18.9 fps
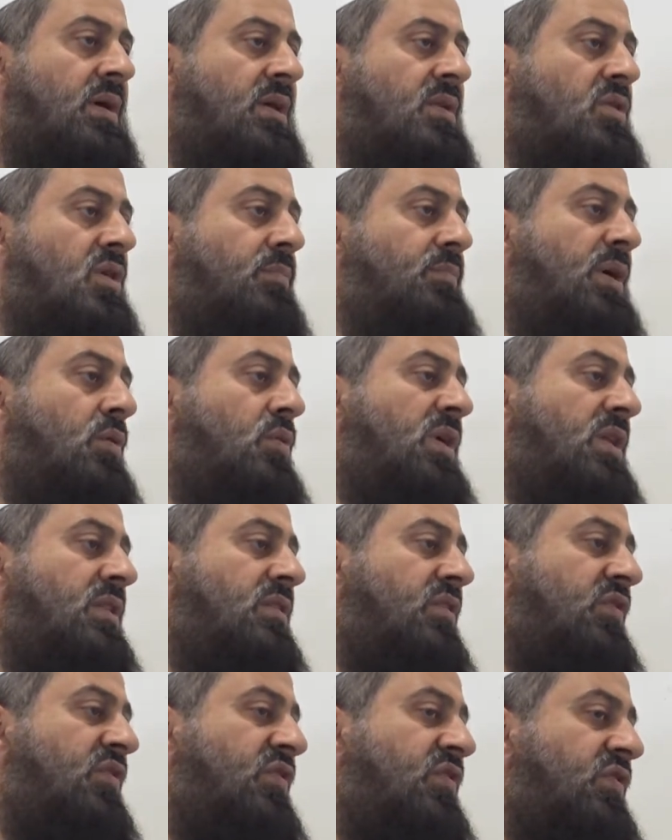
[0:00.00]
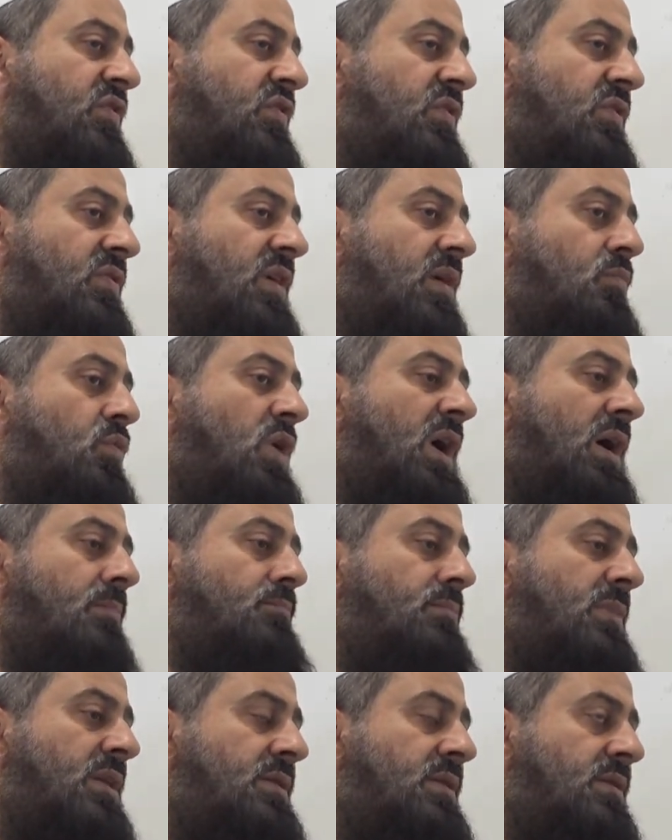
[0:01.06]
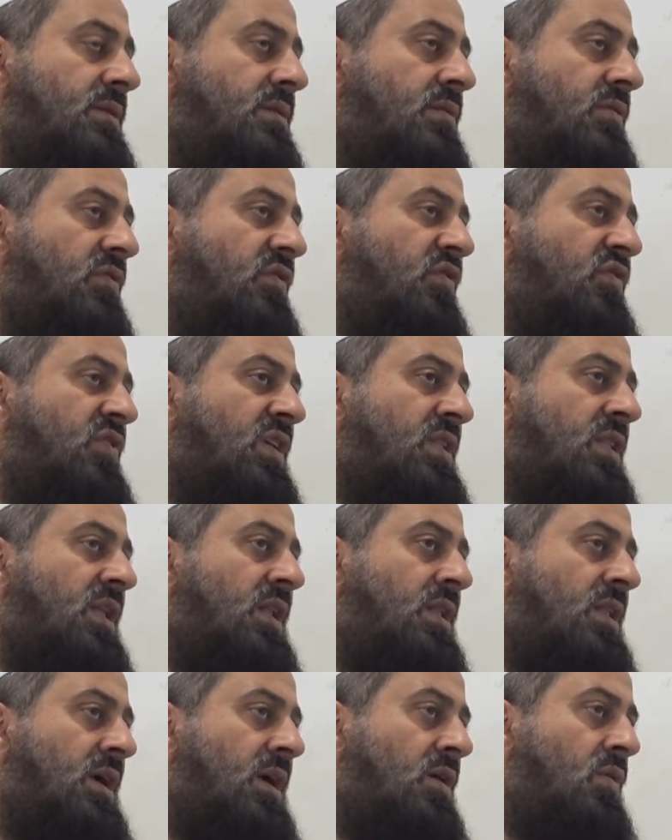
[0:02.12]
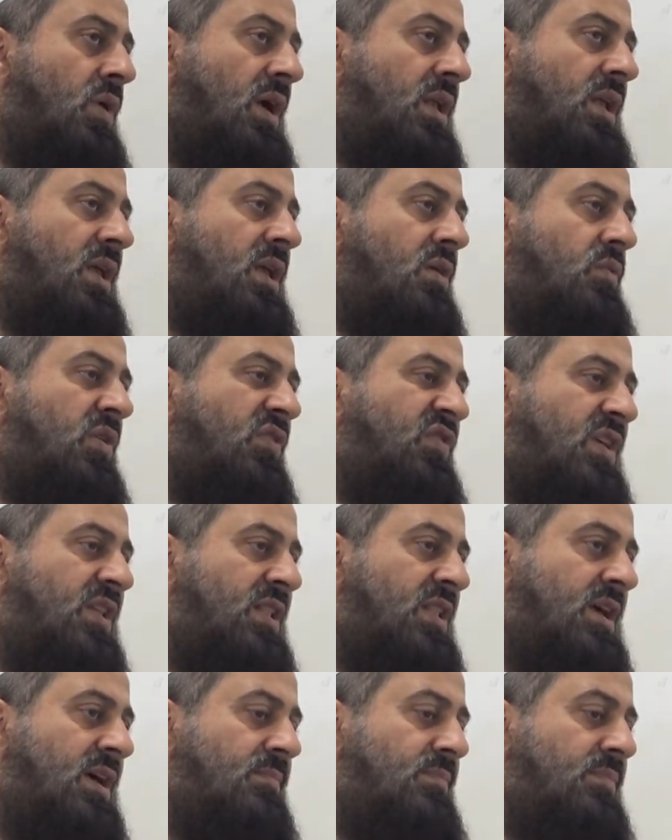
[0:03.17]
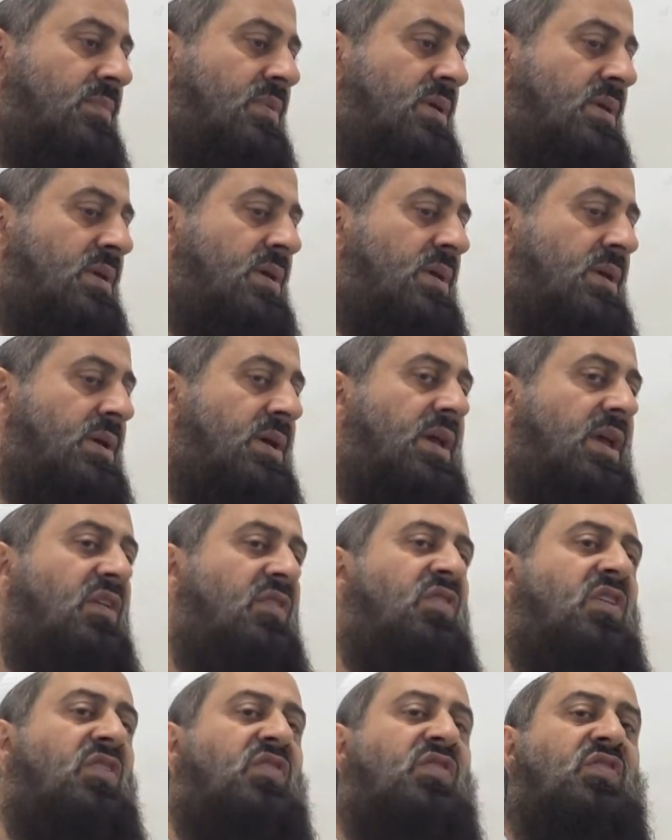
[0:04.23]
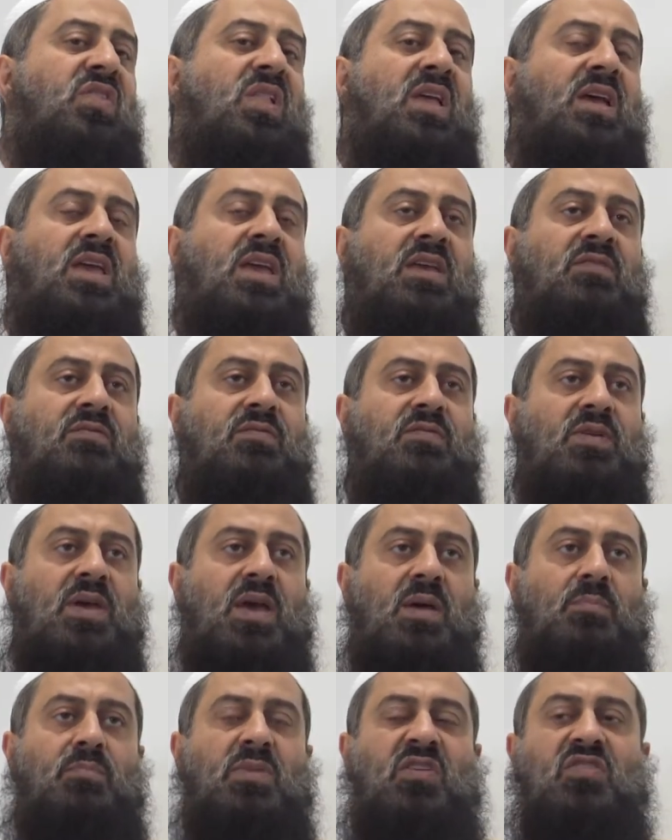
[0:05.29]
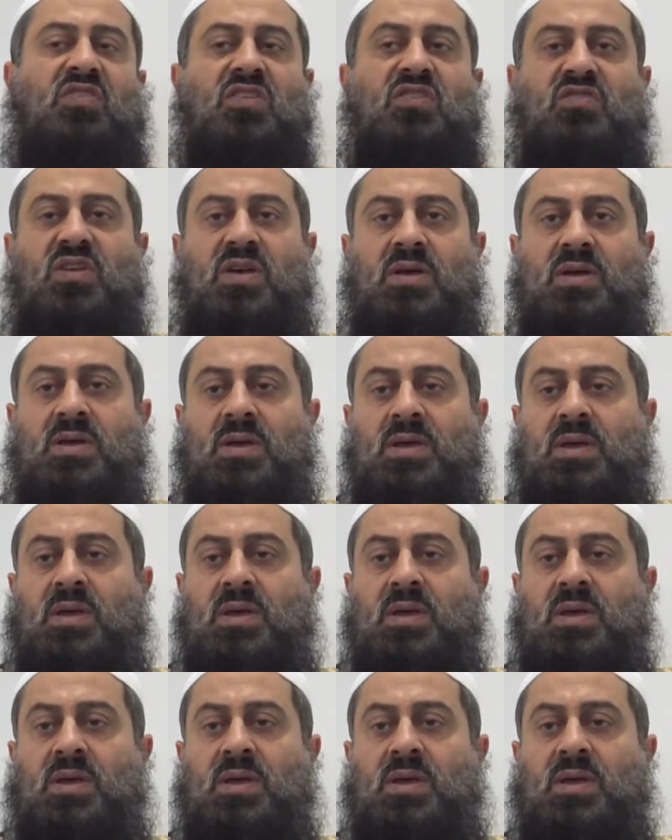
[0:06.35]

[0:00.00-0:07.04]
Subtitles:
And I bear witness that Muhammad, sallallahu alayhi wa sallam, is his slave and messenger.